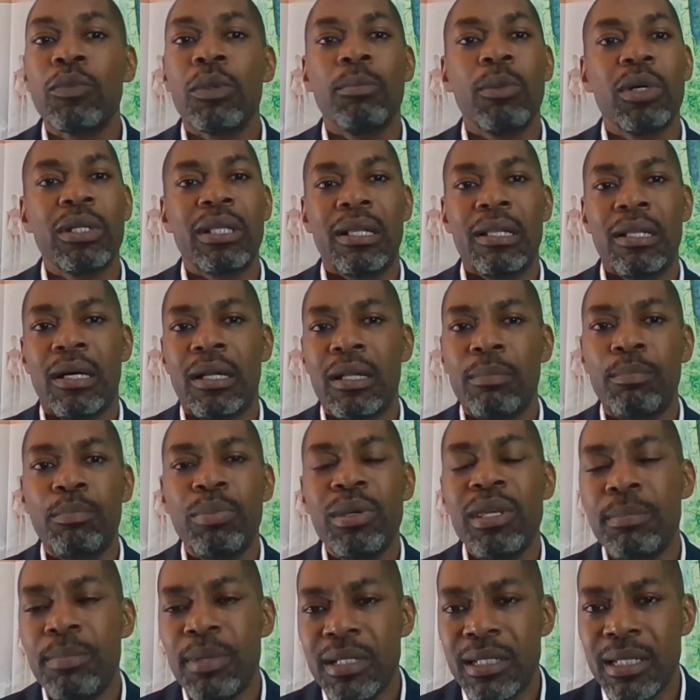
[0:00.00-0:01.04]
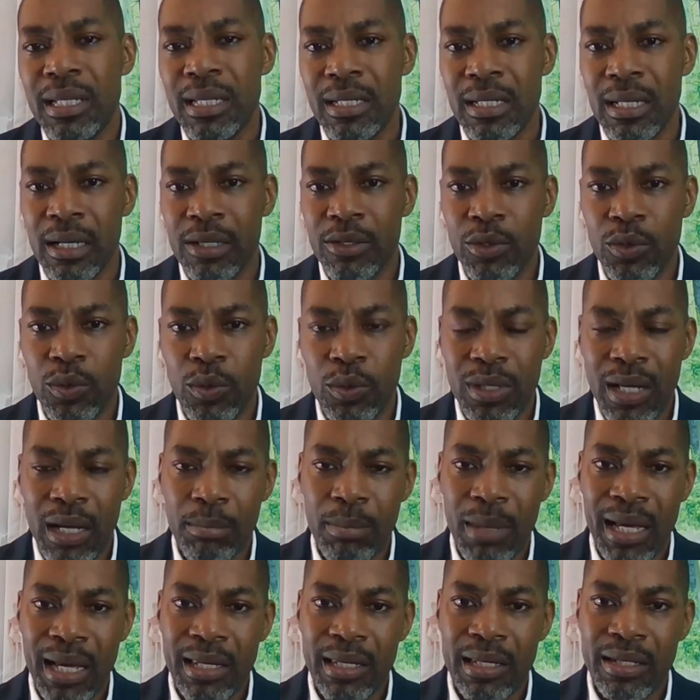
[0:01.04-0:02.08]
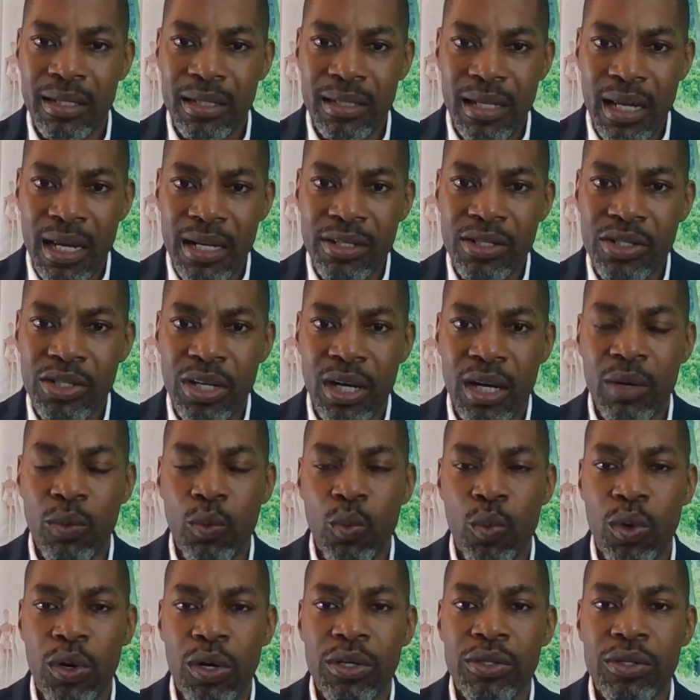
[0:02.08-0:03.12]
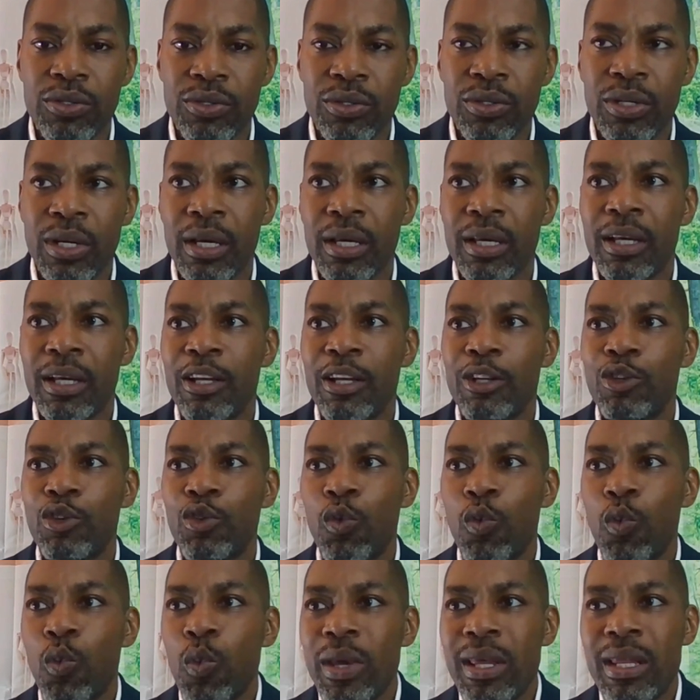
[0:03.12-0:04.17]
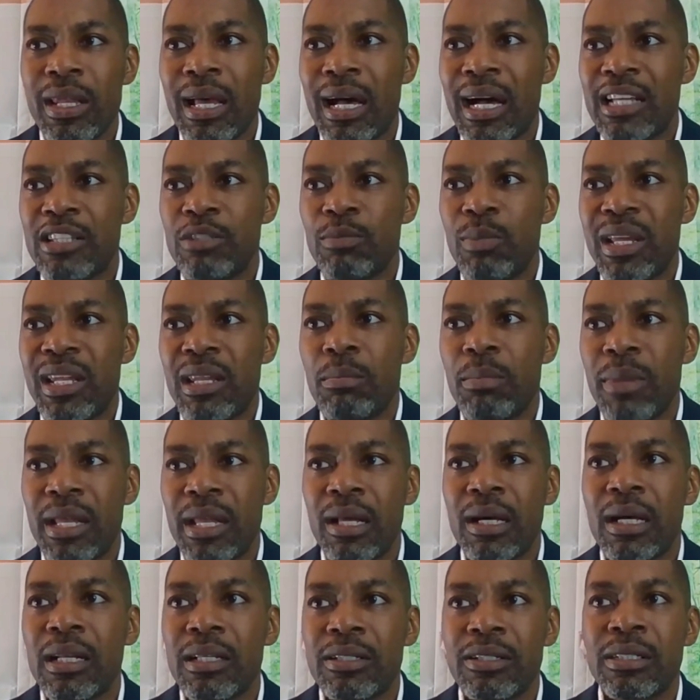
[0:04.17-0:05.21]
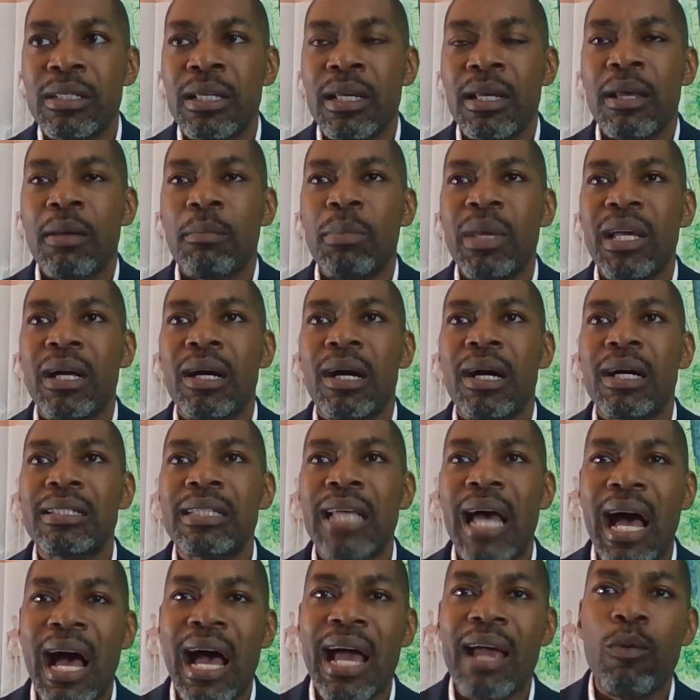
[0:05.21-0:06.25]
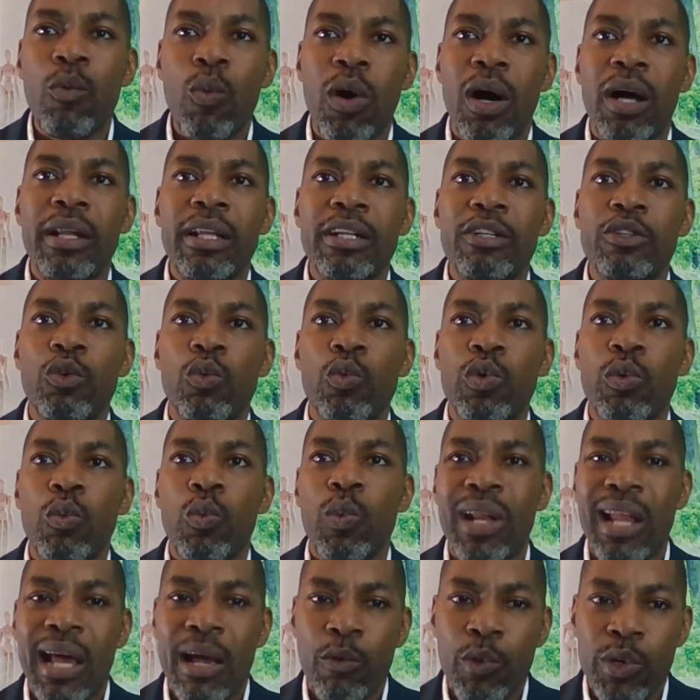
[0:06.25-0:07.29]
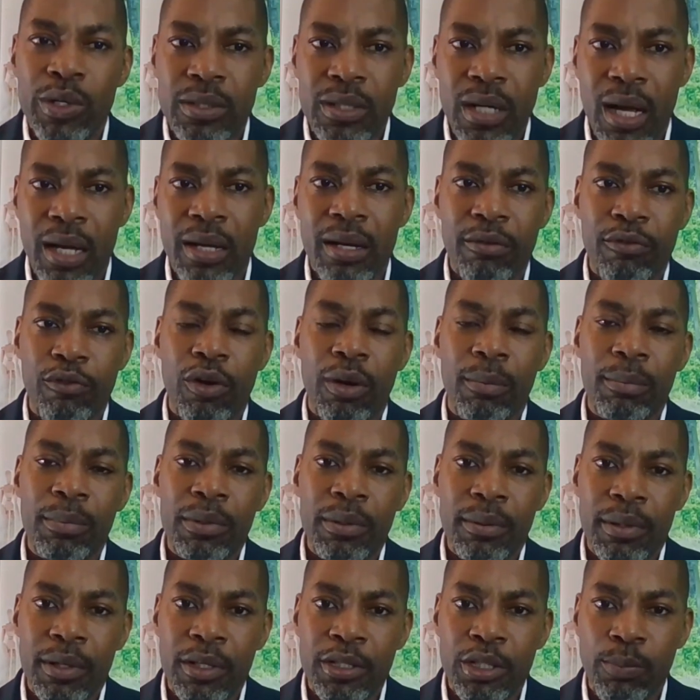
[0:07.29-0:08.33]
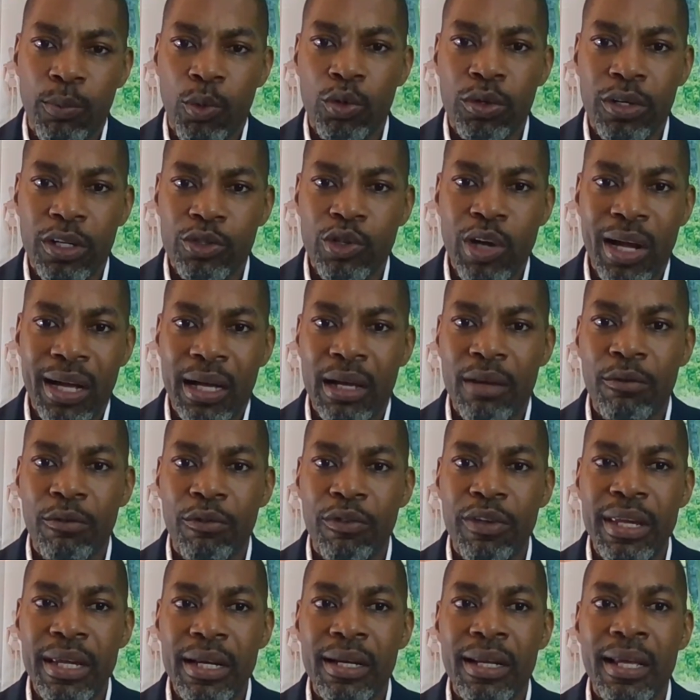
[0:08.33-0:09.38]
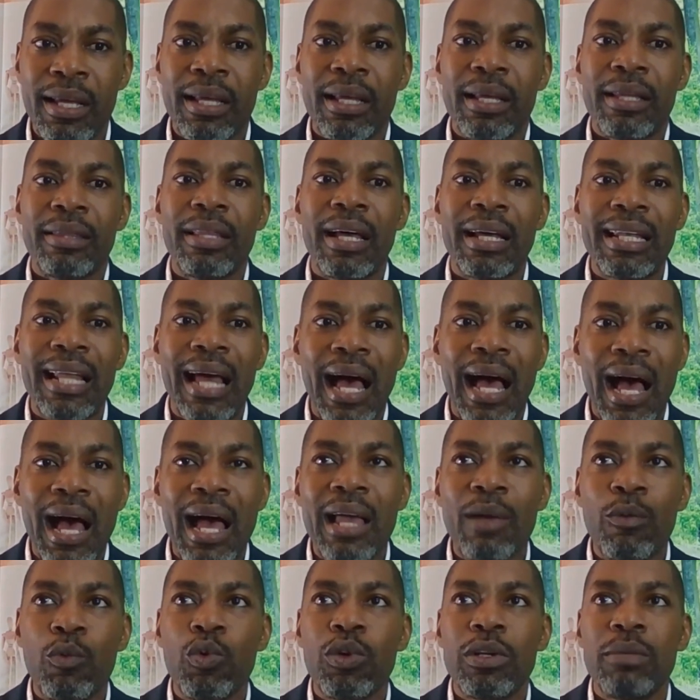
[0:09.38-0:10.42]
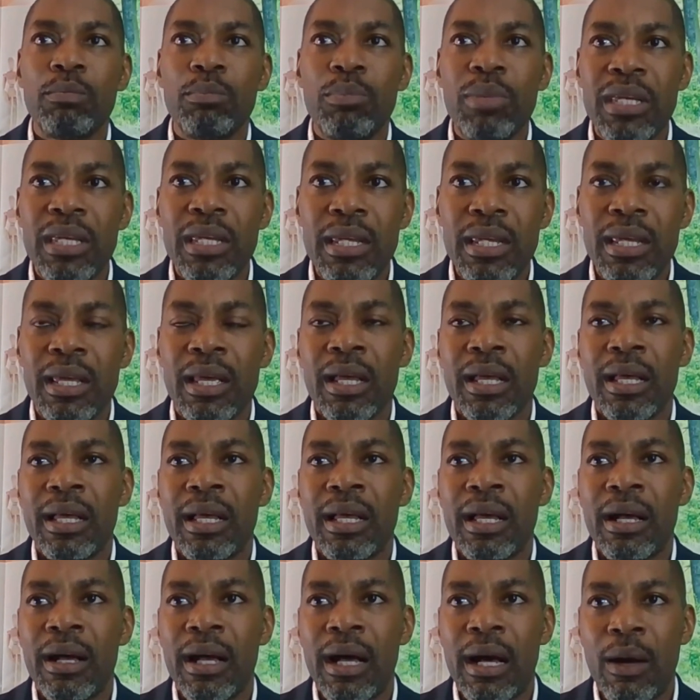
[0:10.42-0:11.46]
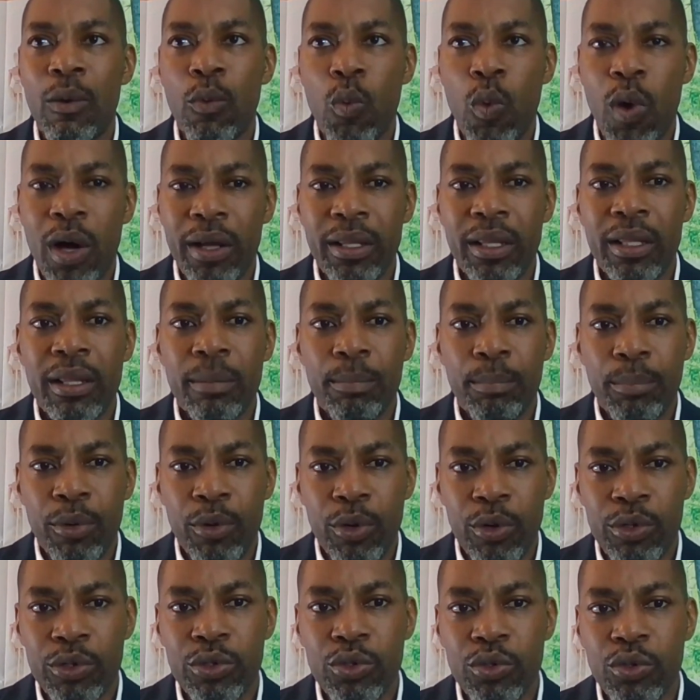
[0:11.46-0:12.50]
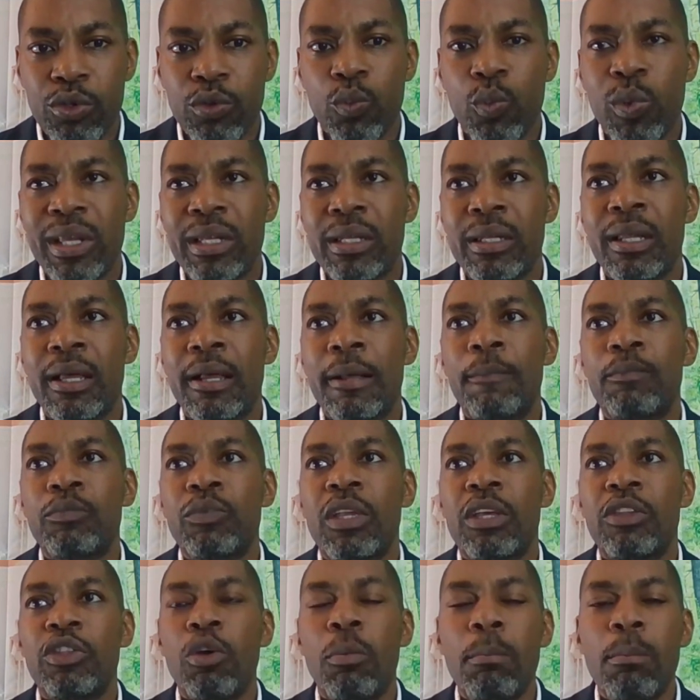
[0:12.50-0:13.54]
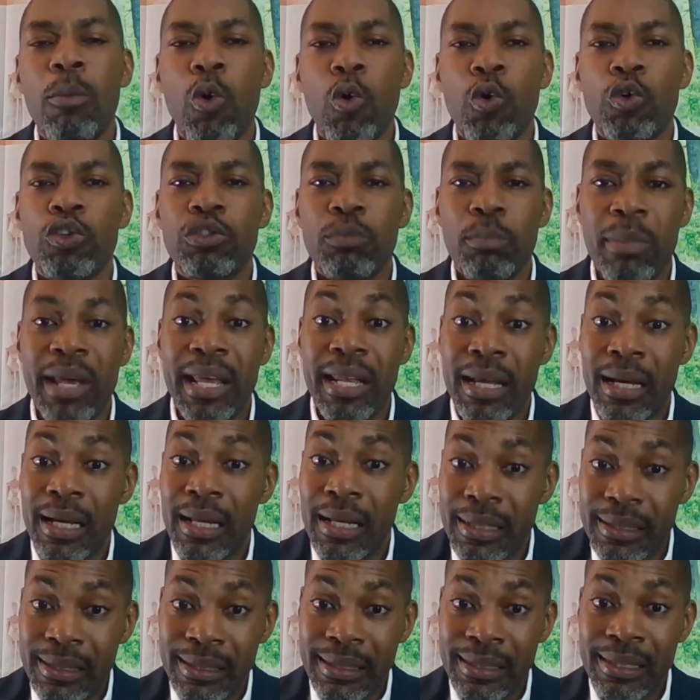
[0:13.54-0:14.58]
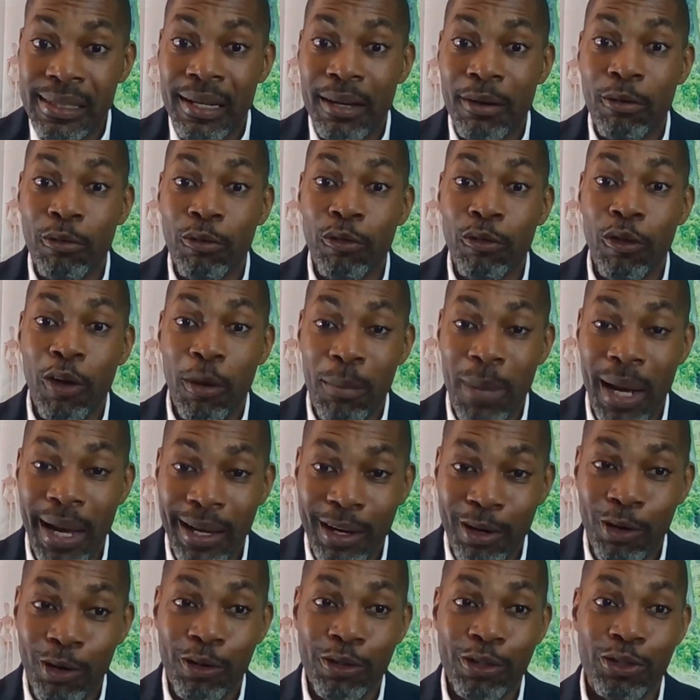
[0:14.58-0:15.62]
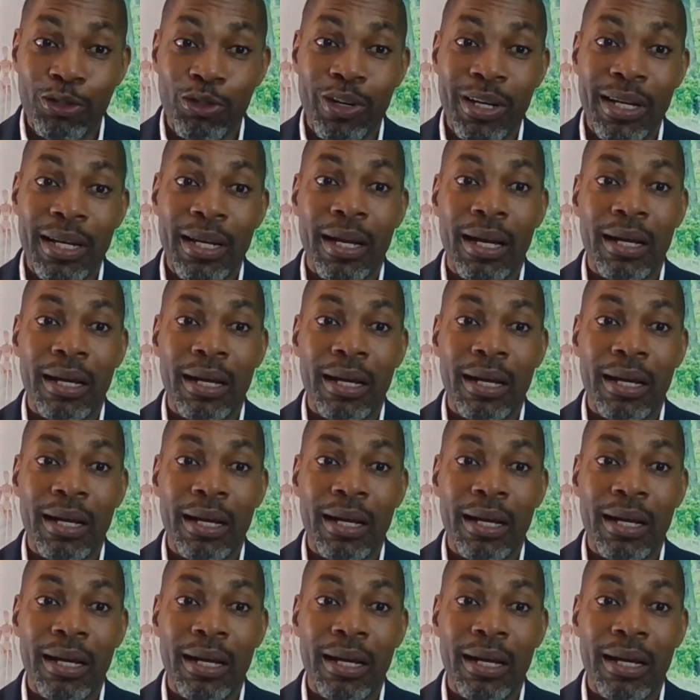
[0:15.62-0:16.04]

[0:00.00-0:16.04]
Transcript: But a lot of people did not know that my intention was to win as many medals, because I wanted to, when I retire from the sport of track and field, that I would be one of the person with the most medals for my country.